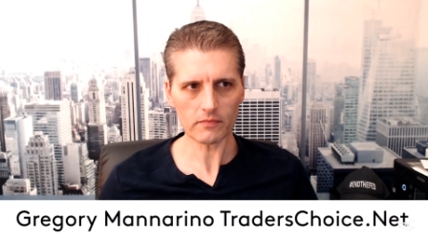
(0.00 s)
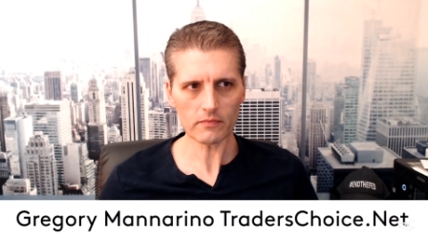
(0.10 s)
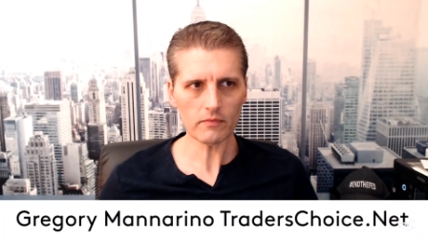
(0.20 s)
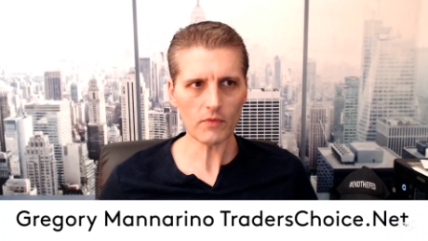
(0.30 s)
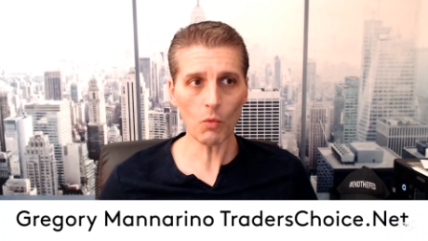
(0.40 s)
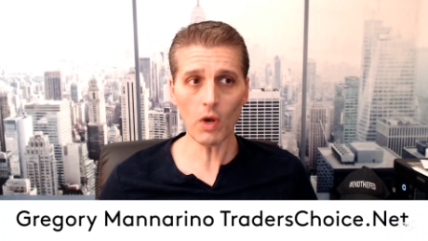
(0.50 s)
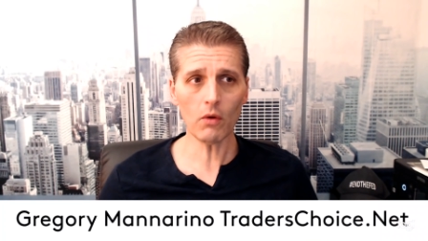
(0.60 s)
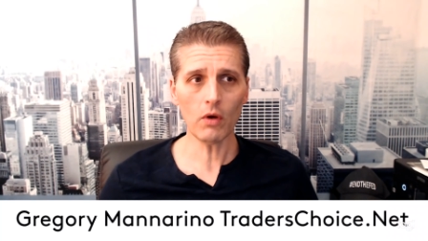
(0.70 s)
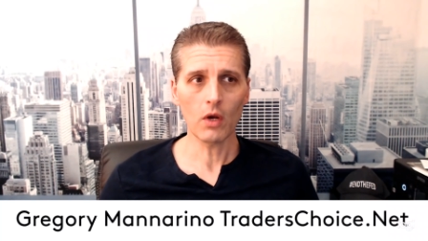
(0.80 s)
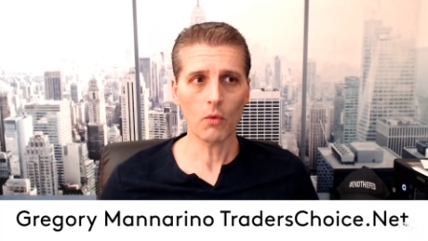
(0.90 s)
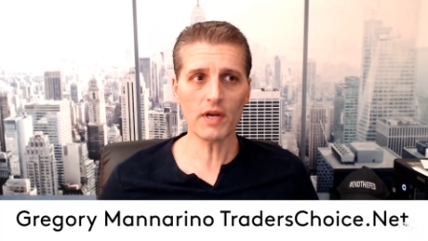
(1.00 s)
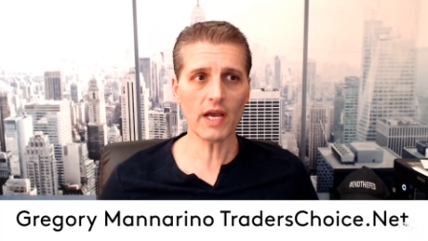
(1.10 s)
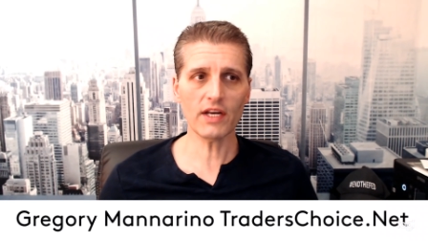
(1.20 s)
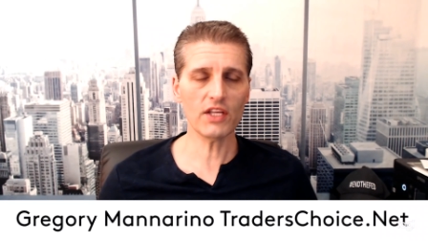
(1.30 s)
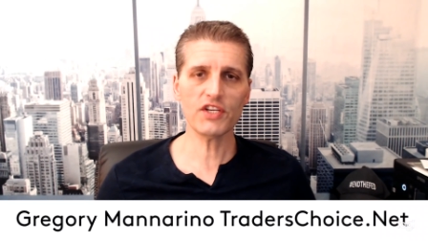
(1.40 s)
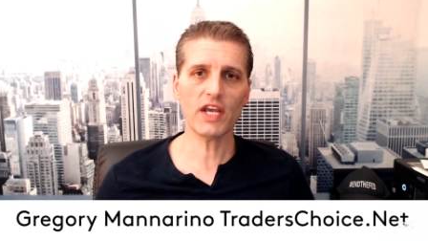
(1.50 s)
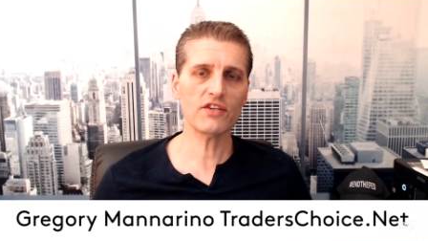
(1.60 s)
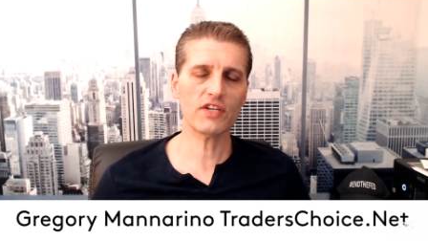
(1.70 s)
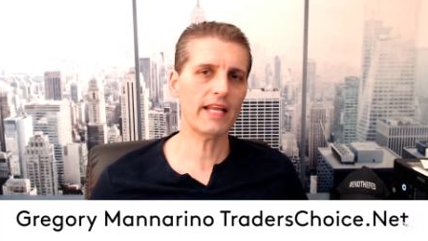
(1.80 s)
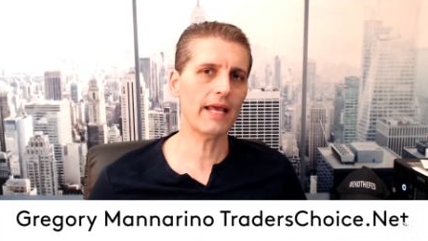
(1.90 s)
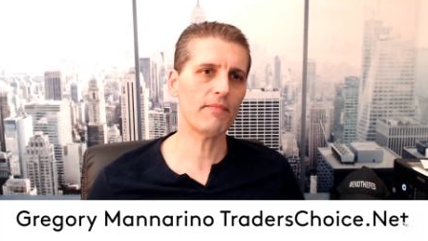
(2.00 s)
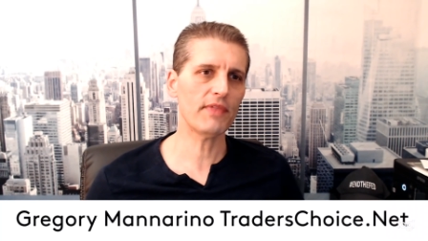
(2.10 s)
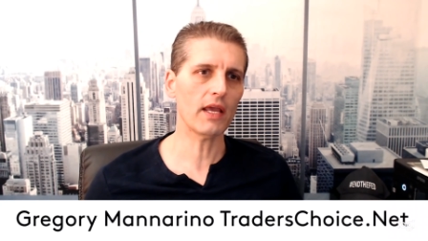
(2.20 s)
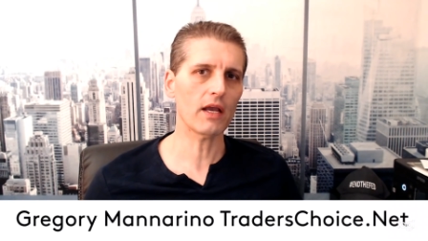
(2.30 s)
Well, we're not going to change a damn thing.